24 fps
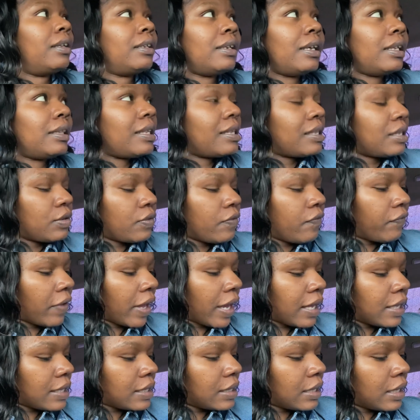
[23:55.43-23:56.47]
Nothing too
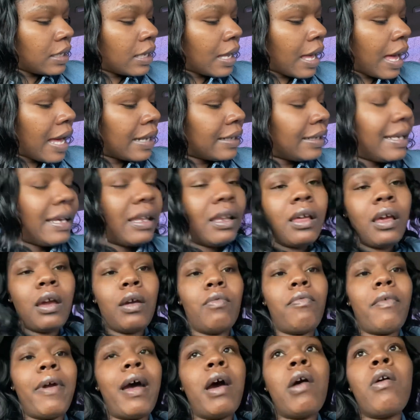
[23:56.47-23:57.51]
fancy. I did look
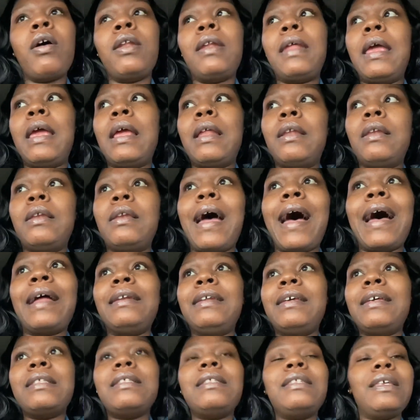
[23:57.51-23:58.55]
around and I
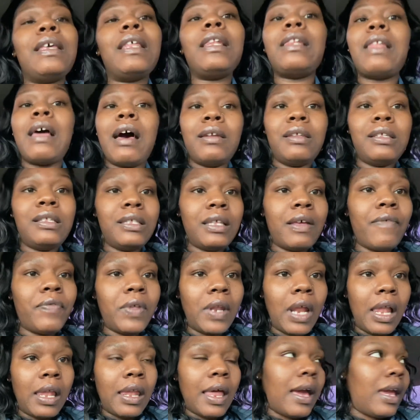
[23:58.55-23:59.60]
did see a lot of stuff that
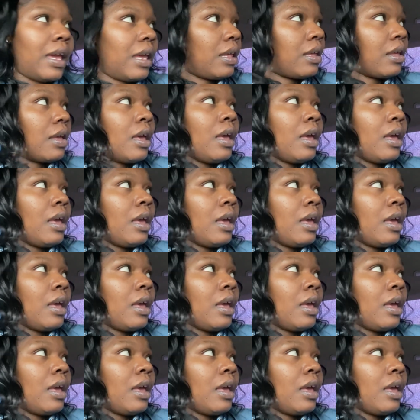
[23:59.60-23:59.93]
I liked.